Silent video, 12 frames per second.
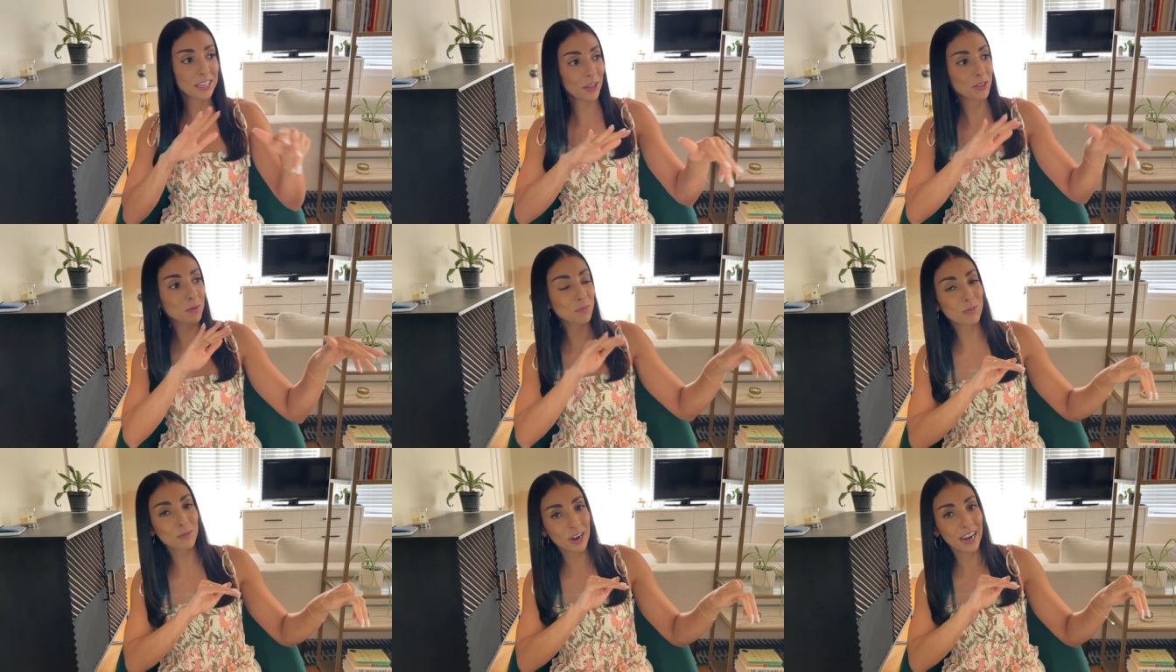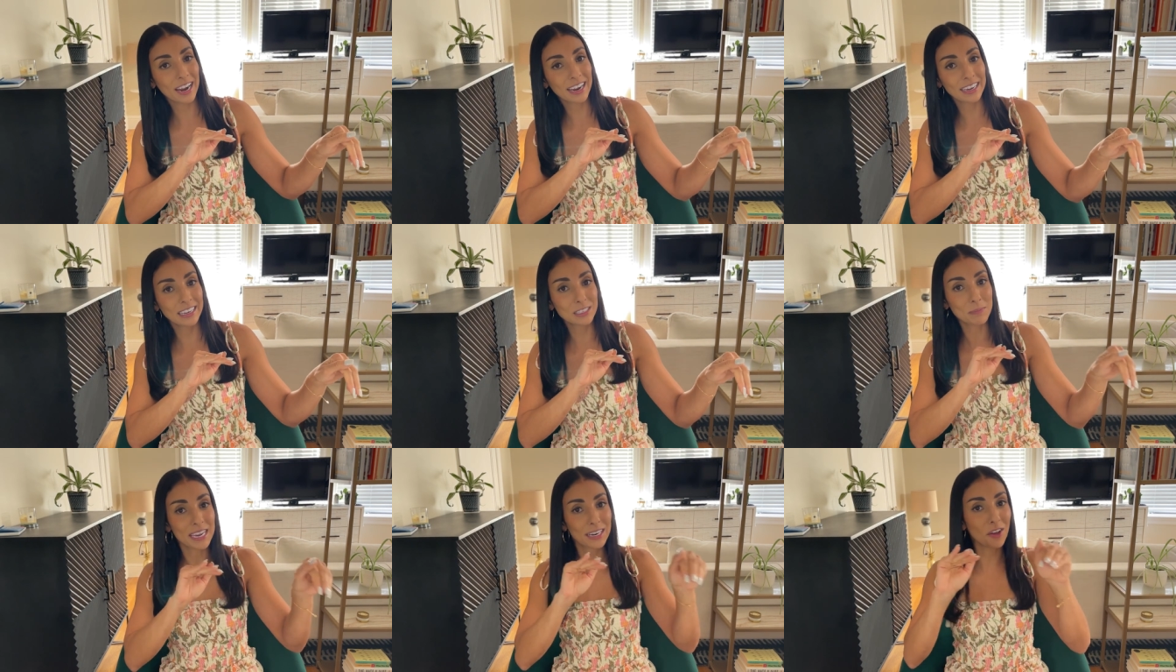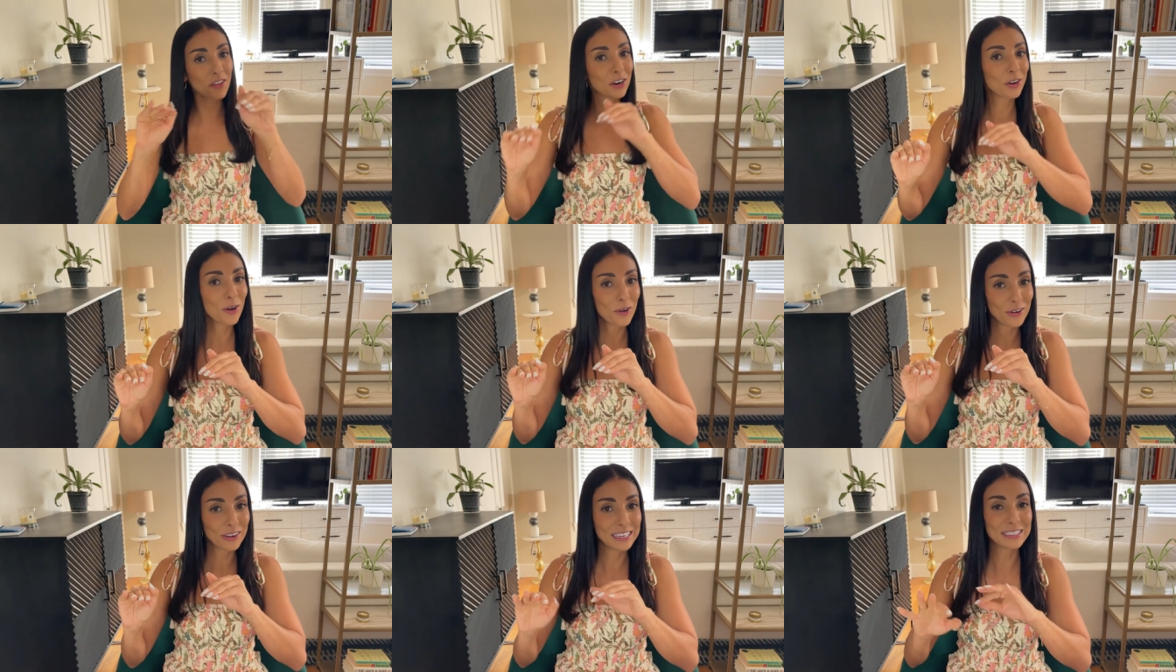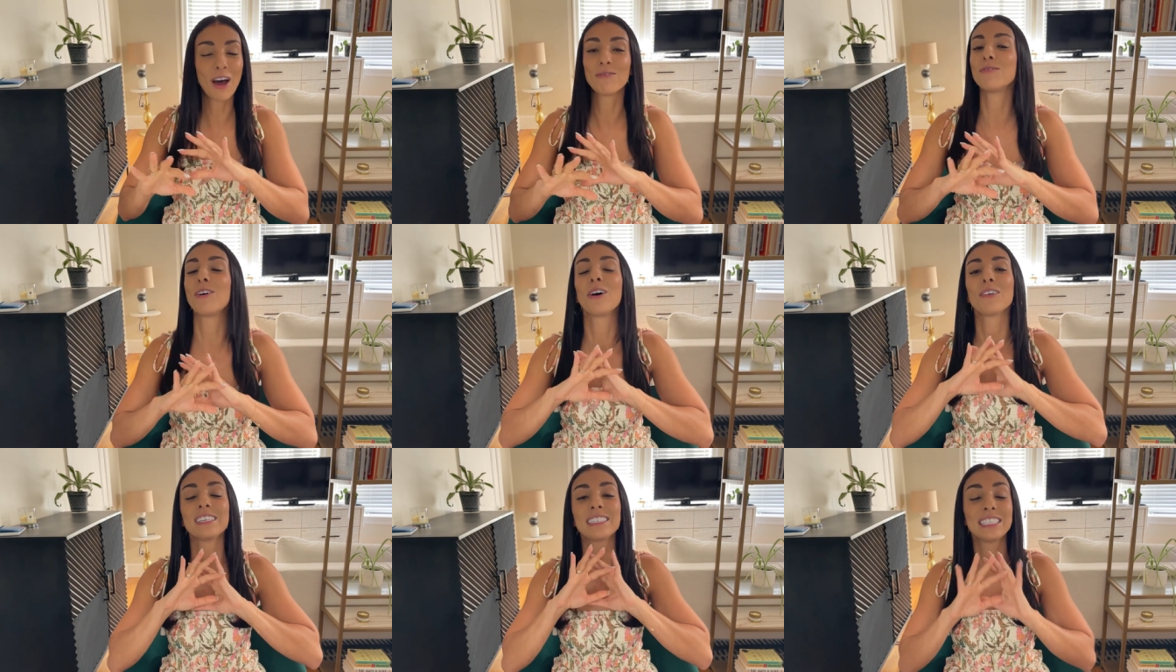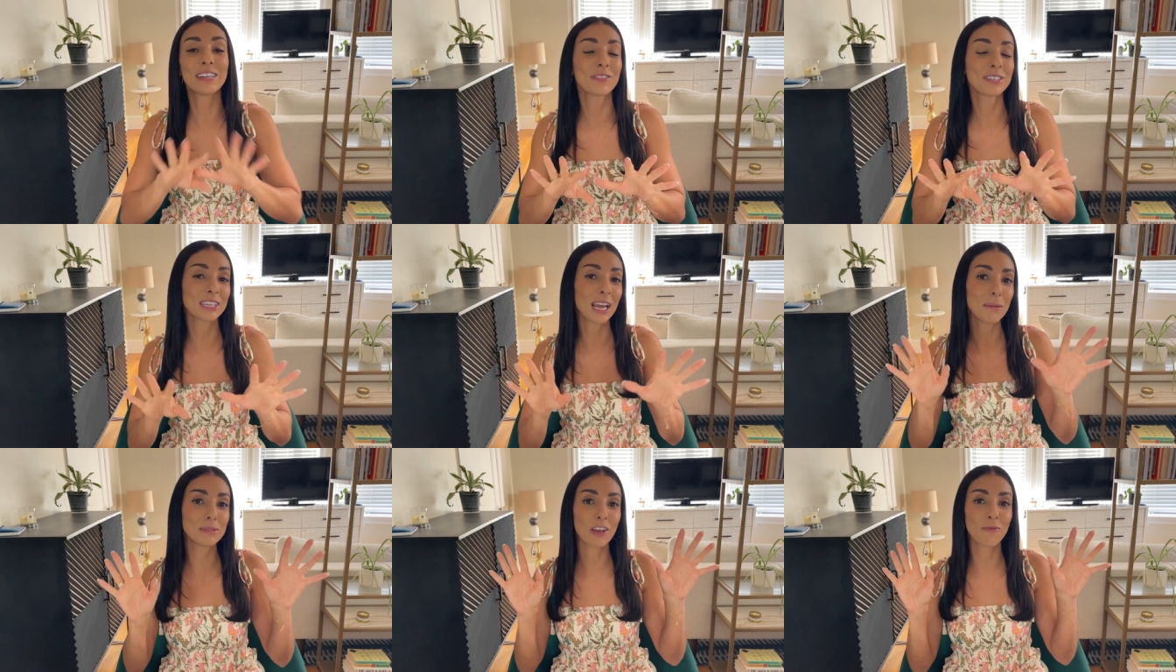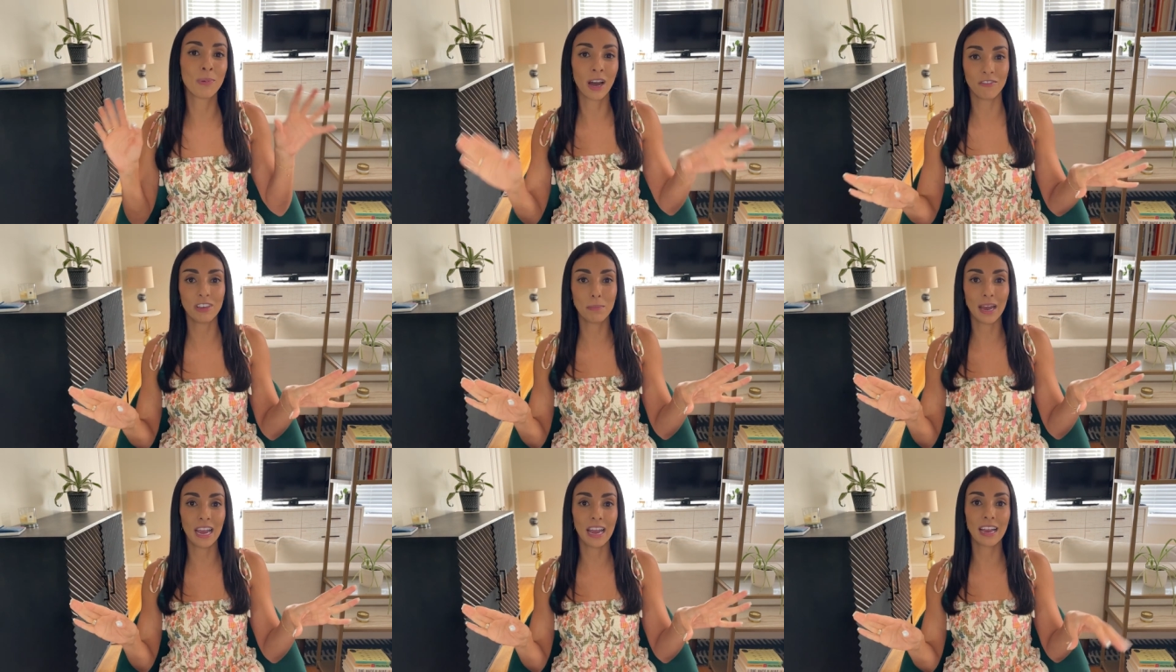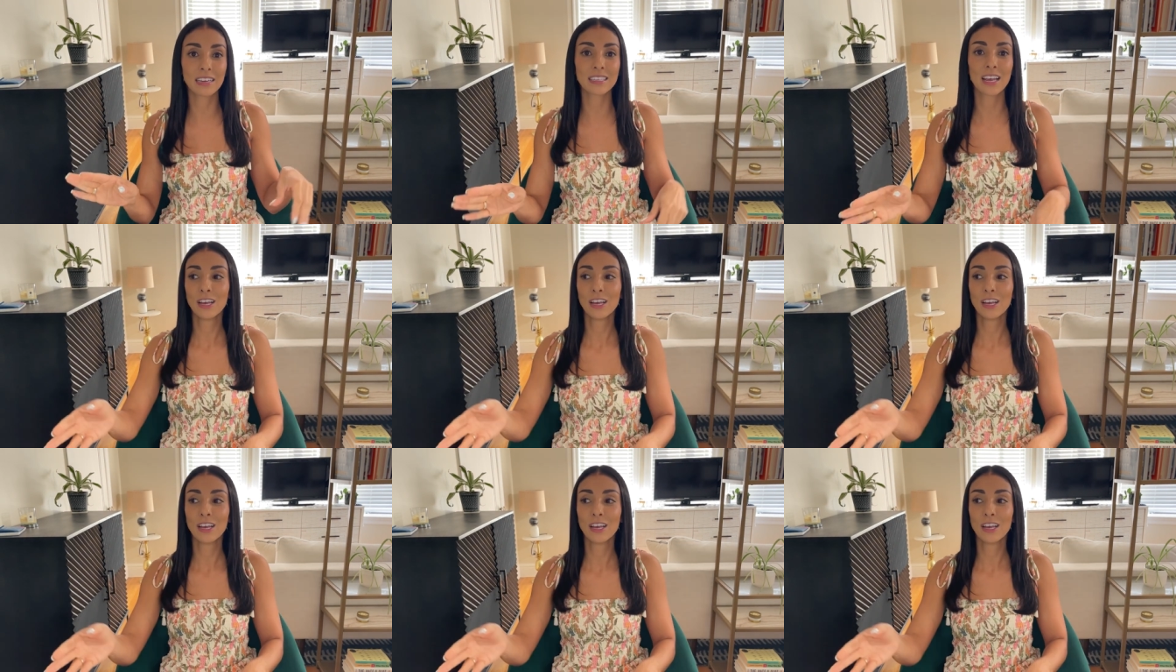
other brands making all their coins off of all these different types of puffy bags.